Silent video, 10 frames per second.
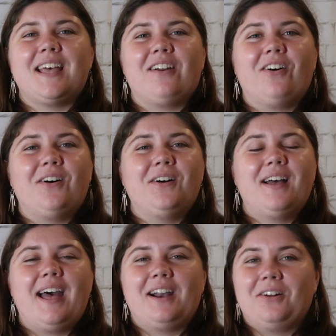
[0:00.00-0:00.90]
at all
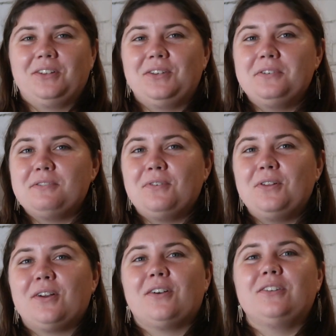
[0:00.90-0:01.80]
at all
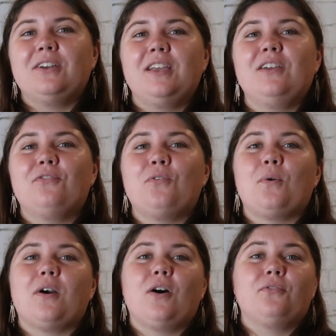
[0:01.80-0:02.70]
useful and are looking
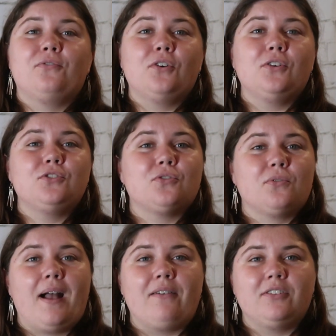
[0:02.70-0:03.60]
for a full
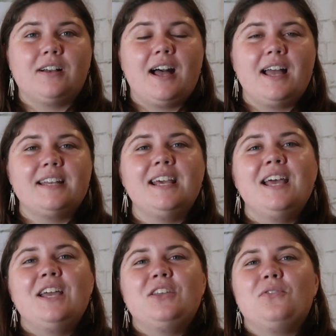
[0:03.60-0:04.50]
travel guide,
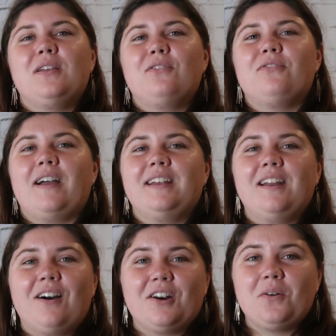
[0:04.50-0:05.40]
you can find
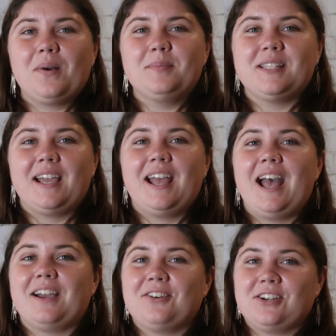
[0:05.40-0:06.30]
it on our website
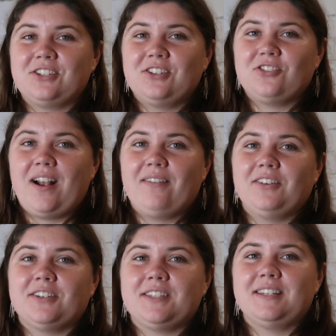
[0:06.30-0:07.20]
at
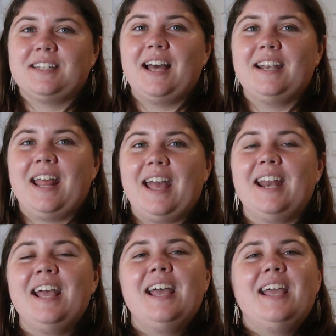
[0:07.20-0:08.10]

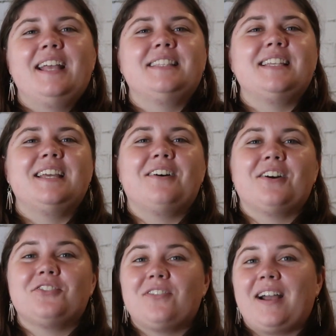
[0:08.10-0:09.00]
christiantravelers.net. It's in
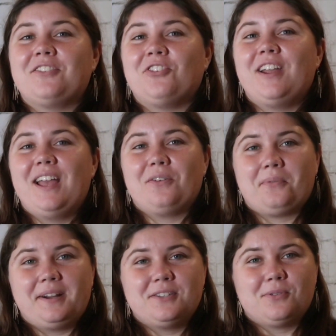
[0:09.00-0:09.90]
our directory and
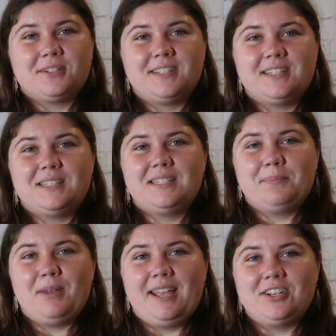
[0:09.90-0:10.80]
resources
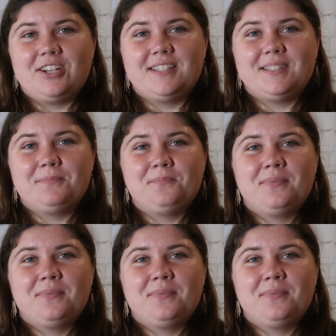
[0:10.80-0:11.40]
to pages.